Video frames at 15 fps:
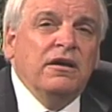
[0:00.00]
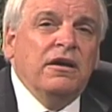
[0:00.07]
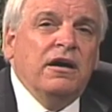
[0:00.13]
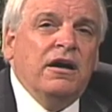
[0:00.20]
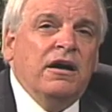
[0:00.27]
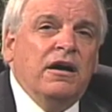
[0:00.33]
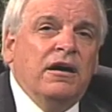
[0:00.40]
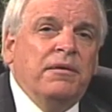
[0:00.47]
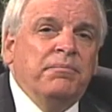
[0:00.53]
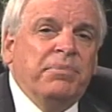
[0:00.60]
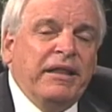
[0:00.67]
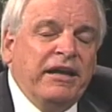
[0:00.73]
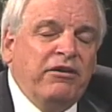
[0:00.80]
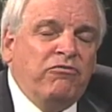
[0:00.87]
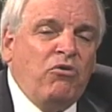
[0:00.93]

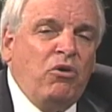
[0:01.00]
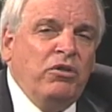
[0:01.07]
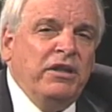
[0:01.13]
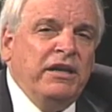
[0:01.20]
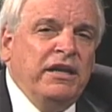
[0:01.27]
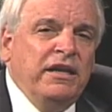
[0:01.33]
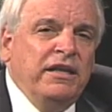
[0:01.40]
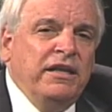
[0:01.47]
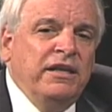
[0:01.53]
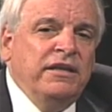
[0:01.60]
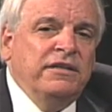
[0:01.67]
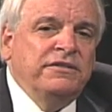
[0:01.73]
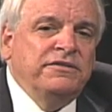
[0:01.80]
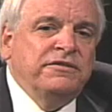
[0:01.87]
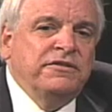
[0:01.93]
playing a role in it,
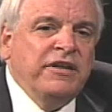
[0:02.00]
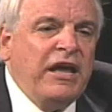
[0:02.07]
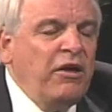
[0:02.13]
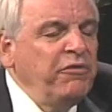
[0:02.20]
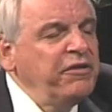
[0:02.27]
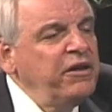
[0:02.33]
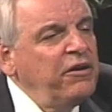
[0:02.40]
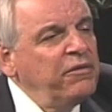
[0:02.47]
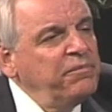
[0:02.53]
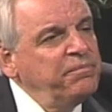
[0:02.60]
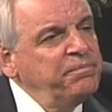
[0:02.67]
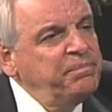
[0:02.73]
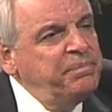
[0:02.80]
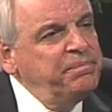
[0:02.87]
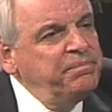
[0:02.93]
is the healthcare
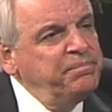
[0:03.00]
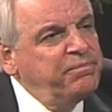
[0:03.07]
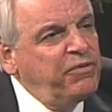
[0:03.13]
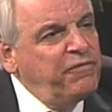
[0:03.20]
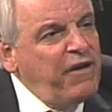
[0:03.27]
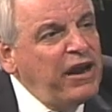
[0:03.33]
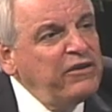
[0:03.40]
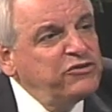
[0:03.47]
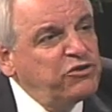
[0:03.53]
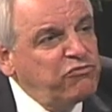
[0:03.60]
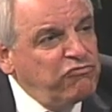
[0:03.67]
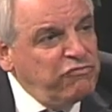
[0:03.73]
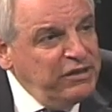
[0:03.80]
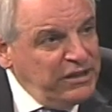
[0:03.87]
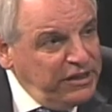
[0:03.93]
providers are
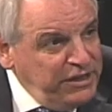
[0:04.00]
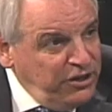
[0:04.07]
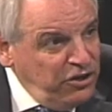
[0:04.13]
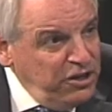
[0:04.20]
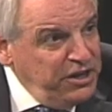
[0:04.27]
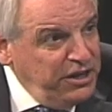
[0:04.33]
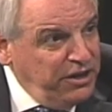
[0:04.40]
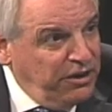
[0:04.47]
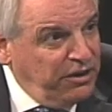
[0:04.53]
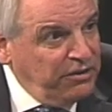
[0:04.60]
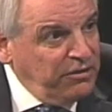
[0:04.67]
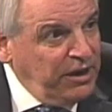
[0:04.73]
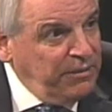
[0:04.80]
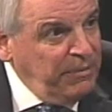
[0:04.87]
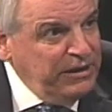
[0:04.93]
really good here.
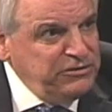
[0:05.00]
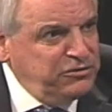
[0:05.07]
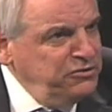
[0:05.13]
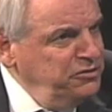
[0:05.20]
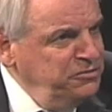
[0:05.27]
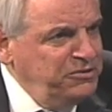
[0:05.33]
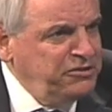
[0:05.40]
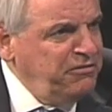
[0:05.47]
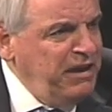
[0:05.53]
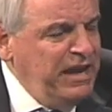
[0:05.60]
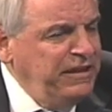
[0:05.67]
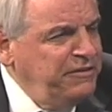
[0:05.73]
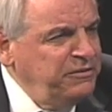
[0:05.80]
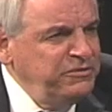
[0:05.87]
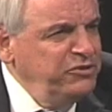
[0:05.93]
Like, my surgeon was
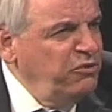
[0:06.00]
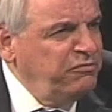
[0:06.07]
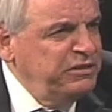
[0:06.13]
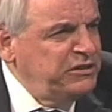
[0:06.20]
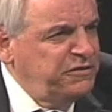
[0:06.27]
great. There was no reason.